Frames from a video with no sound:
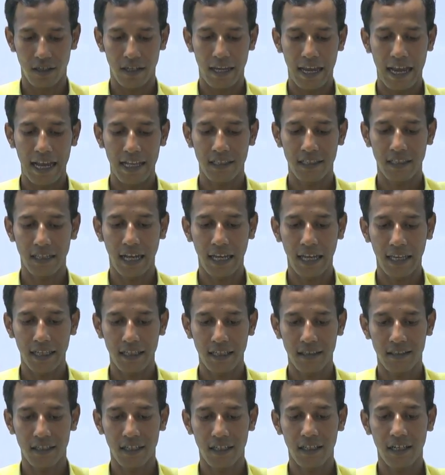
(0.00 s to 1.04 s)
as I can
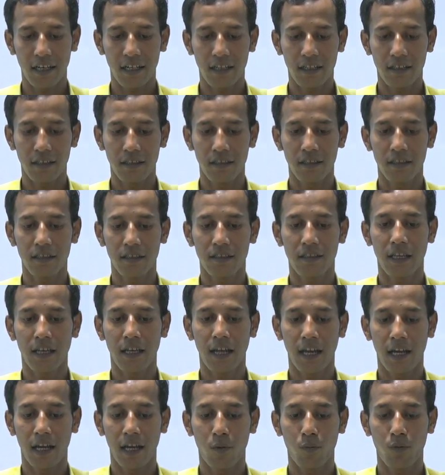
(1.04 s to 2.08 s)
say that this
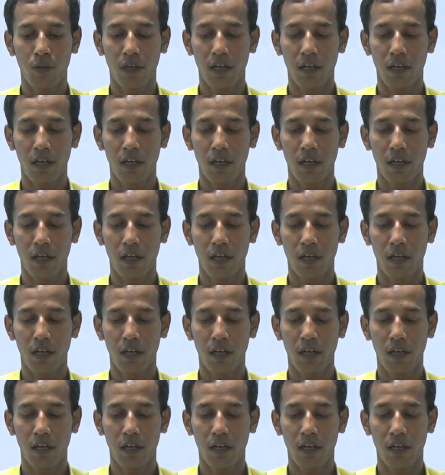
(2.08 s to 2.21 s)
we